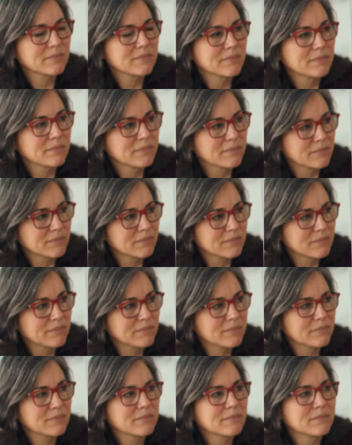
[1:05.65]

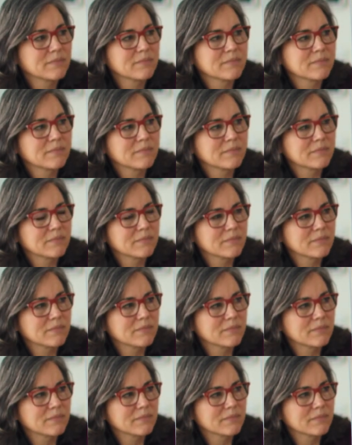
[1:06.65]

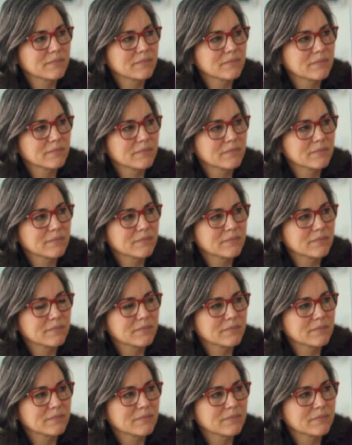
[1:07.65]

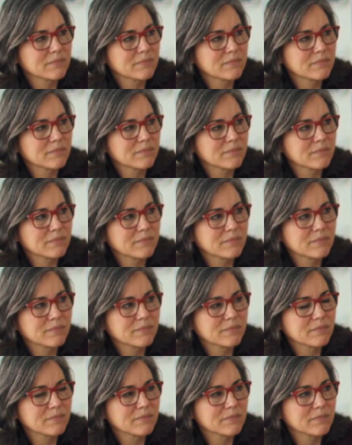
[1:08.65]

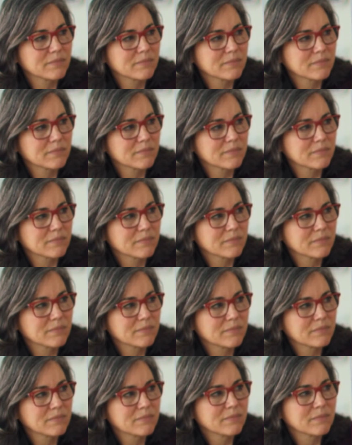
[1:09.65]

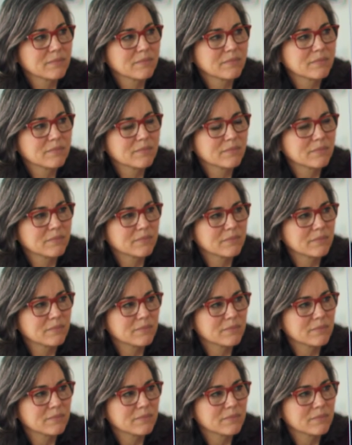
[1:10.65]
(not speaking)